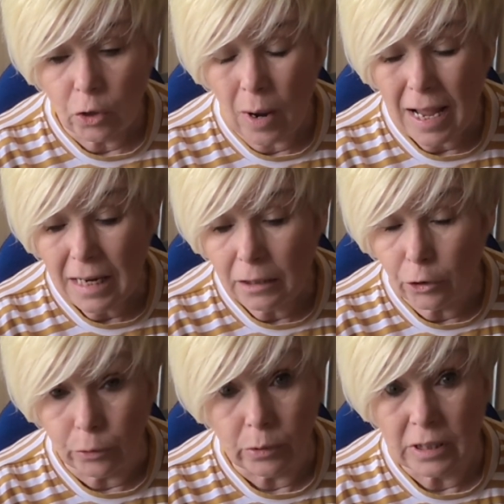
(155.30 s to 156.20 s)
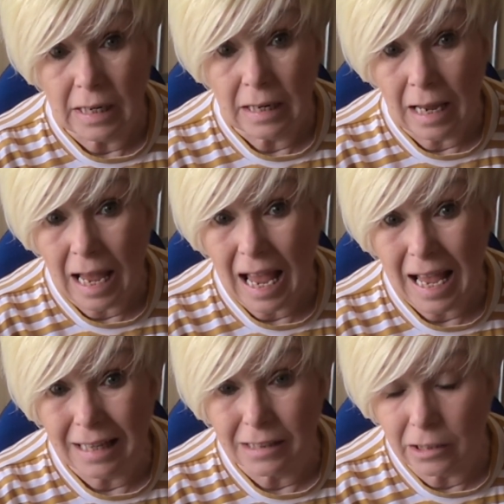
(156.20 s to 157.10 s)
So I looked
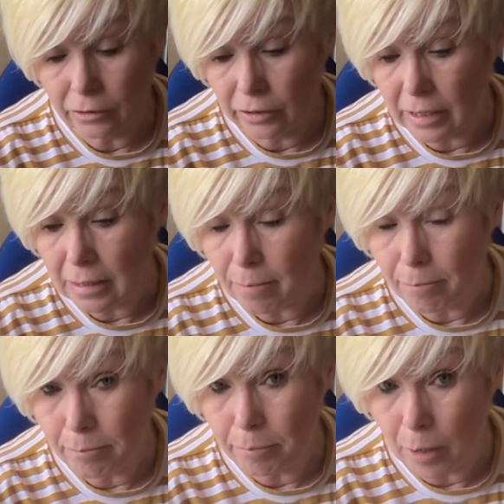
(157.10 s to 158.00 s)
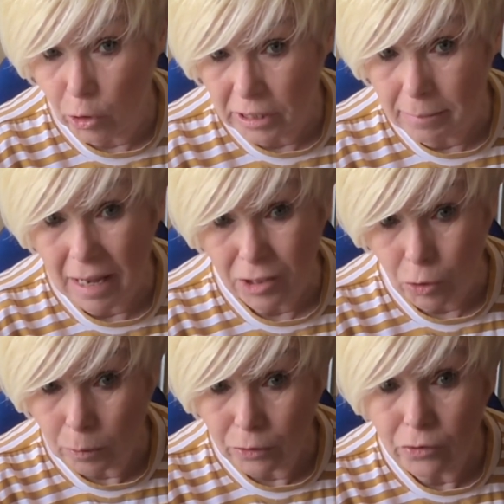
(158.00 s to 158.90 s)
at the body
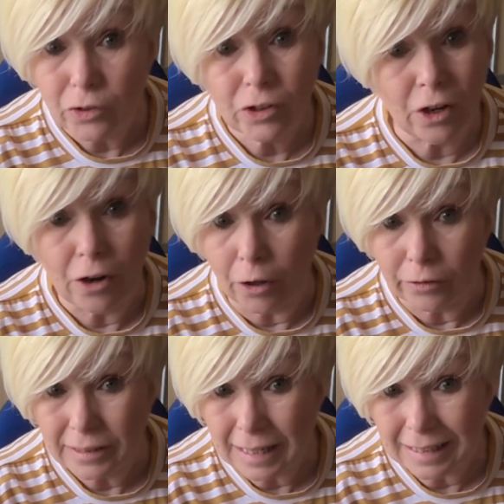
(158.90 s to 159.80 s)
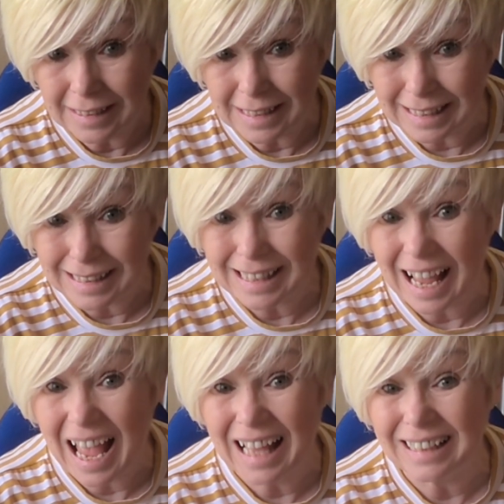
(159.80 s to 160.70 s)
measurements, not the sizes,
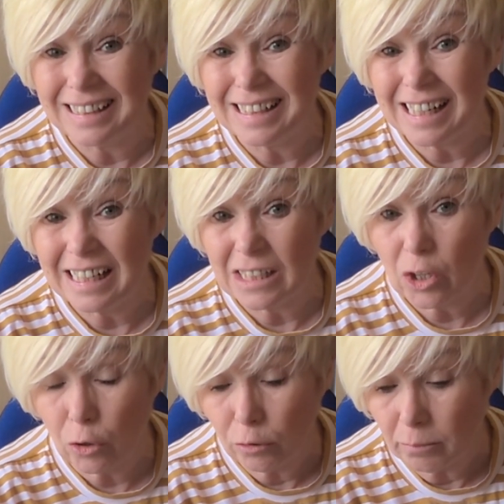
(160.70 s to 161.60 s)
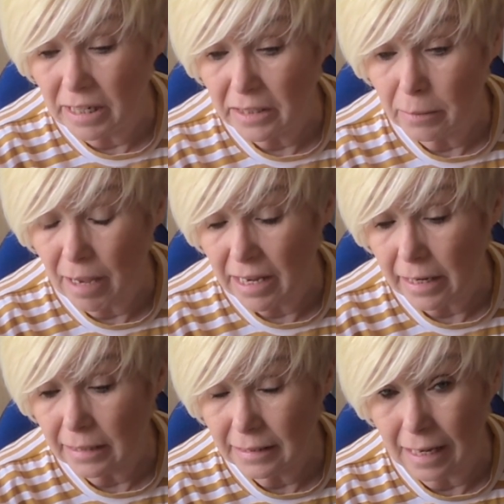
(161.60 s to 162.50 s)
and it told me to
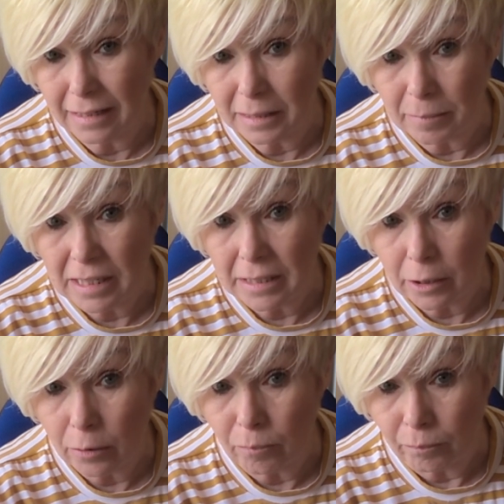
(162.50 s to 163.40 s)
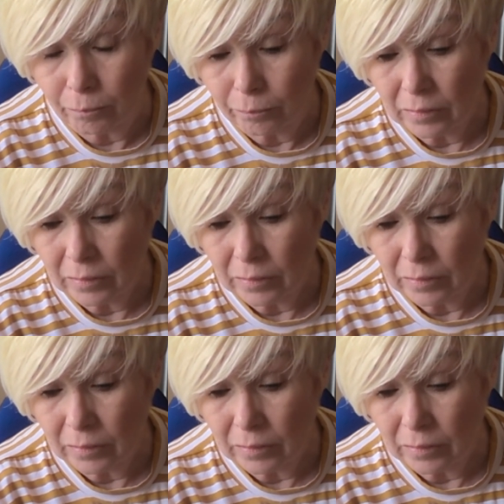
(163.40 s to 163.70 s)
make a size medium,